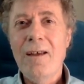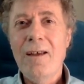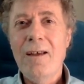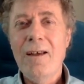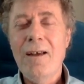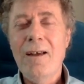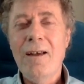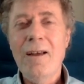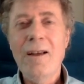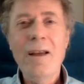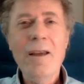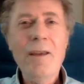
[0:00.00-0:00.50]

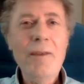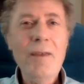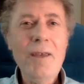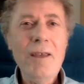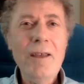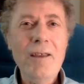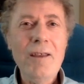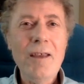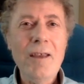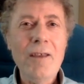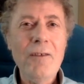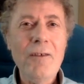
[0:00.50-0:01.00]
And I
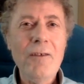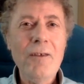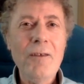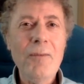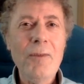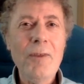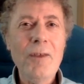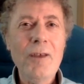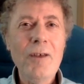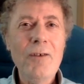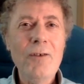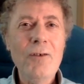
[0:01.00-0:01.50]
think that's
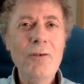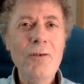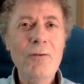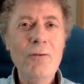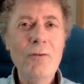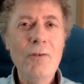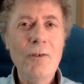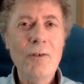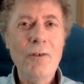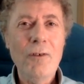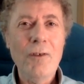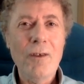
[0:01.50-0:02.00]
something to
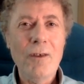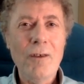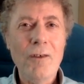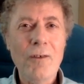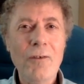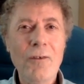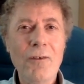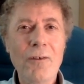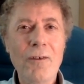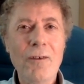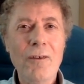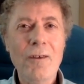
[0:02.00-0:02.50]

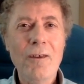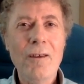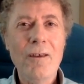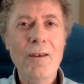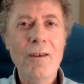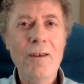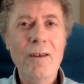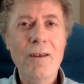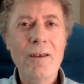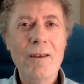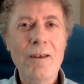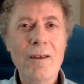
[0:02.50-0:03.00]
resist.
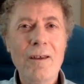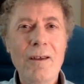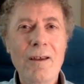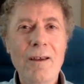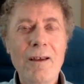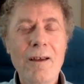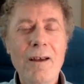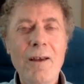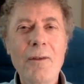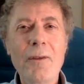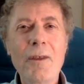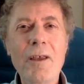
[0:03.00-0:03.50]

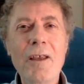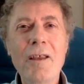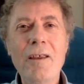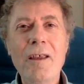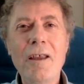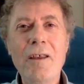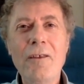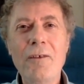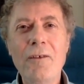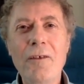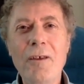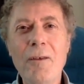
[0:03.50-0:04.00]
I think
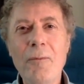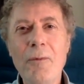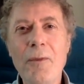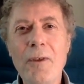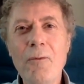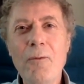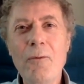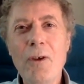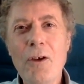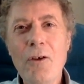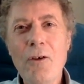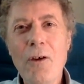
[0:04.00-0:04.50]
that's
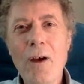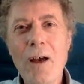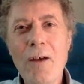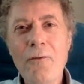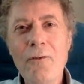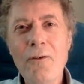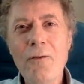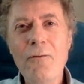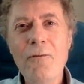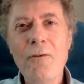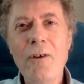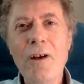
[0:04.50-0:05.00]
something where you have
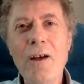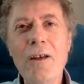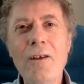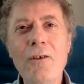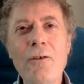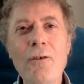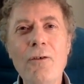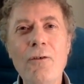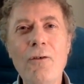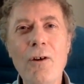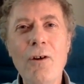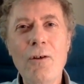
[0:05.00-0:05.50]
to find
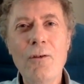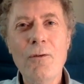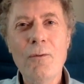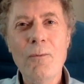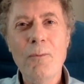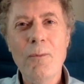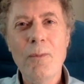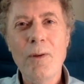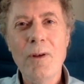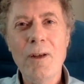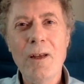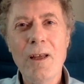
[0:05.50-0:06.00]
your own
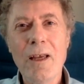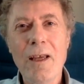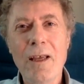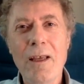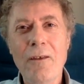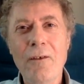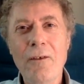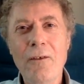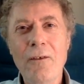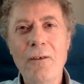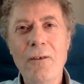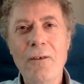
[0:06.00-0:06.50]

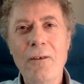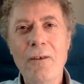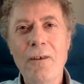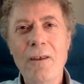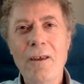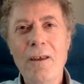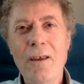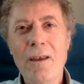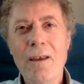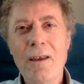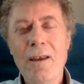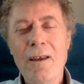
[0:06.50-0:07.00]
place.
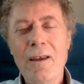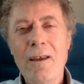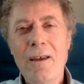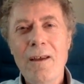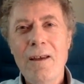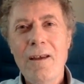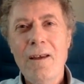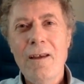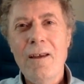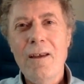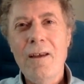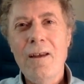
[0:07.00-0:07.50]

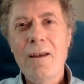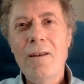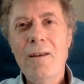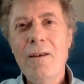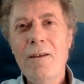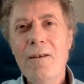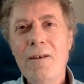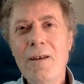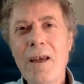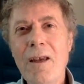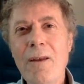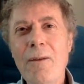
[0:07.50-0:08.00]
In
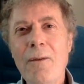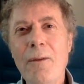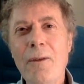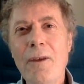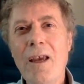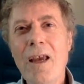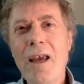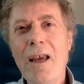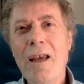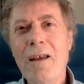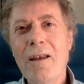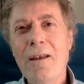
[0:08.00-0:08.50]
the 10th
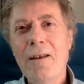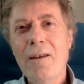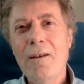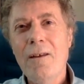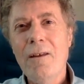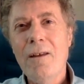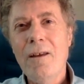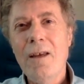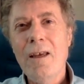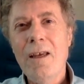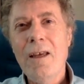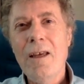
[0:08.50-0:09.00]
gate,
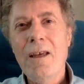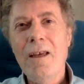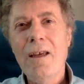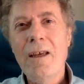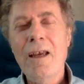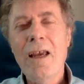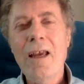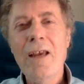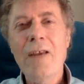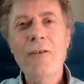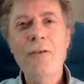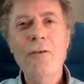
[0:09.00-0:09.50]
the
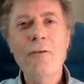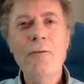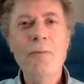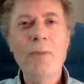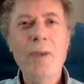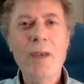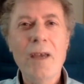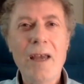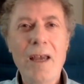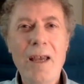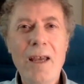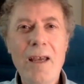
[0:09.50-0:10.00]
gate of
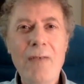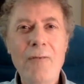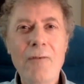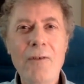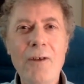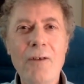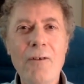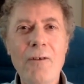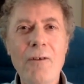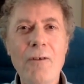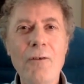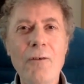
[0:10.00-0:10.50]

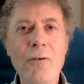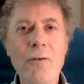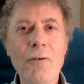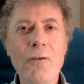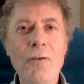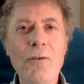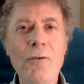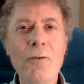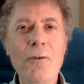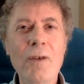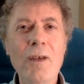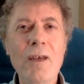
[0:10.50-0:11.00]
behavior is
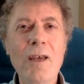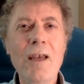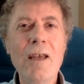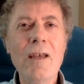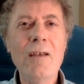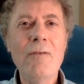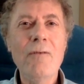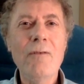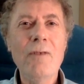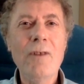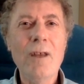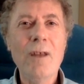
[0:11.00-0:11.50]
also a gate
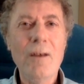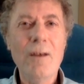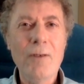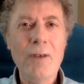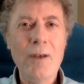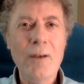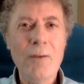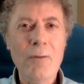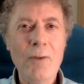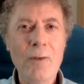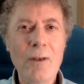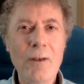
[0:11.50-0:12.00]
of
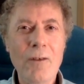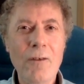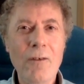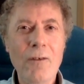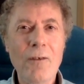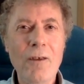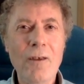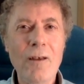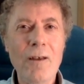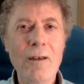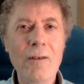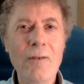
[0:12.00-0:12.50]
loving
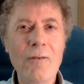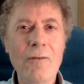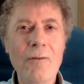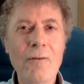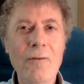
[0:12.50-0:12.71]
oneself.